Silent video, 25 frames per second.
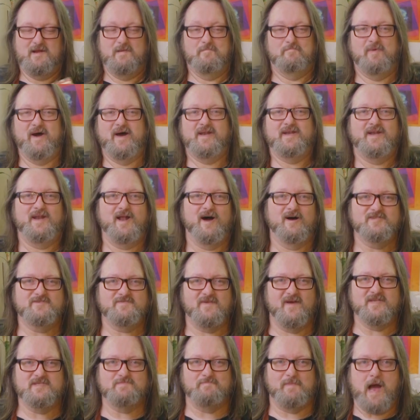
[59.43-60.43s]
But it
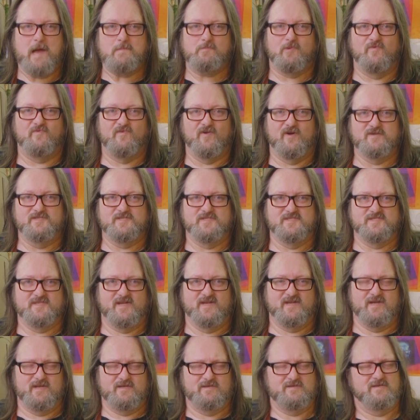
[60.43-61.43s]
also has Bible verses
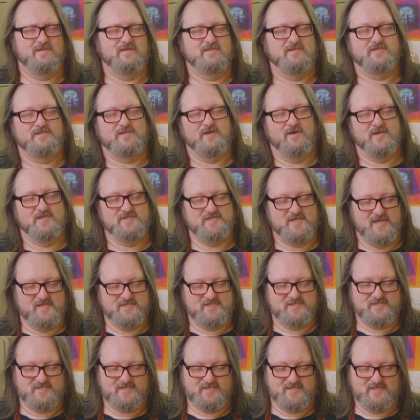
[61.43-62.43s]
in it, so
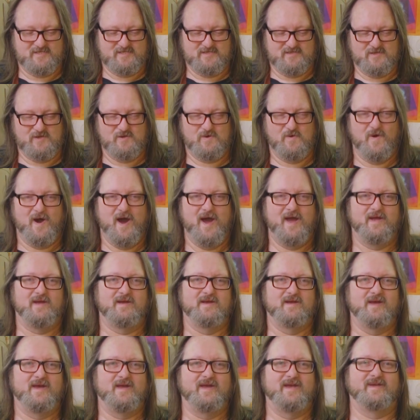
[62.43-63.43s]
it's quite
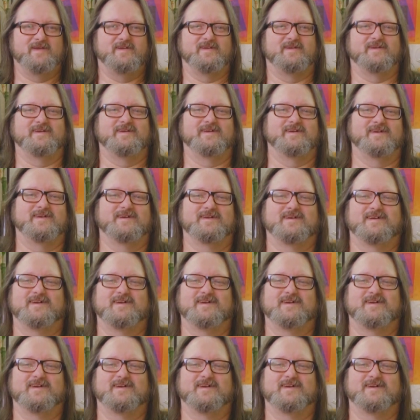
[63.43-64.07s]
a